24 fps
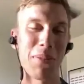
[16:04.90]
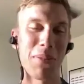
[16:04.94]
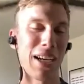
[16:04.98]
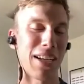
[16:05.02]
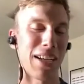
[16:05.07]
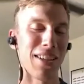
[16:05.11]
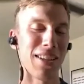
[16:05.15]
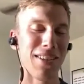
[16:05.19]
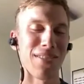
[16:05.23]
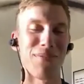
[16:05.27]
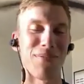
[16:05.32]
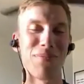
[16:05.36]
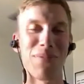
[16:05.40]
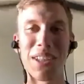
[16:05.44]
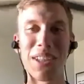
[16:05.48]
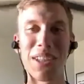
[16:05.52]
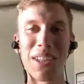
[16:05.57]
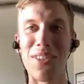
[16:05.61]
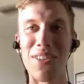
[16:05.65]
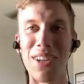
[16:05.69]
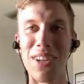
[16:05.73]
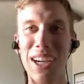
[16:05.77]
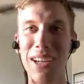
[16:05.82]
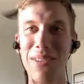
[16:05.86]
I'm like, oh,
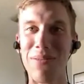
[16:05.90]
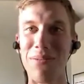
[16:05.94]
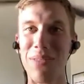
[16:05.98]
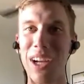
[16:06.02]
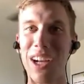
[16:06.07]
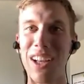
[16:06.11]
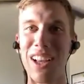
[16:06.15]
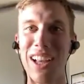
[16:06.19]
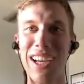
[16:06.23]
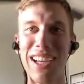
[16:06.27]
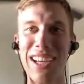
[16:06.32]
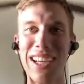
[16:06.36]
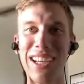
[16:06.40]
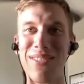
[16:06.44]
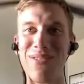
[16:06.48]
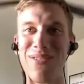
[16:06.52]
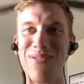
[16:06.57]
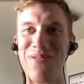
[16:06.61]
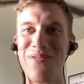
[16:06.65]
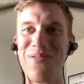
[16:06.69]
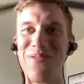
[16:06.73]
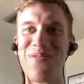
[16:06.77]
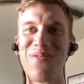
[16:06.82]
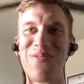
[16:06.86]
that's all right. I like it.
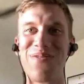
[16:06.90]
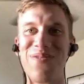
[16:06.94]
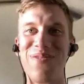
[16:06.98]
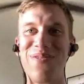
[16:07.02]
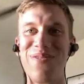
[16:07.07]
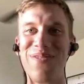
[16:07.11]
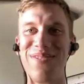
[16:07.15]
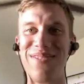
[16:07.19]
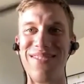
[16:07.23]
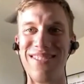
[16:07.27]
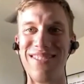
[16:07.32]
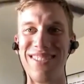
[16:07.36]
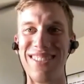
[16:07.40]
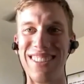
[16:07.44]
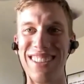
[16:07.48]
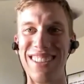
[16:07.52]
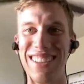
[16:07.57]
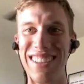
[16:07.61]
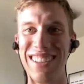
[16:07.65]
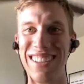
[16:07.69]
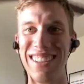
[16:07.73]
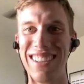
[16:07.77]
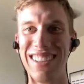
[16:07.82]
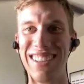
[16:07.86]

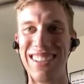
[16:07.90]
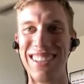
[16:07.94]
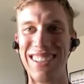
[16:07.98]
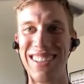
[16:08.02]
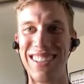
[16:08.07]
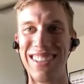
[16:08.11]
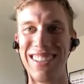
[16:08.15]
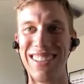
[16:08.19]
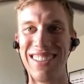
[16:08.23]
I'm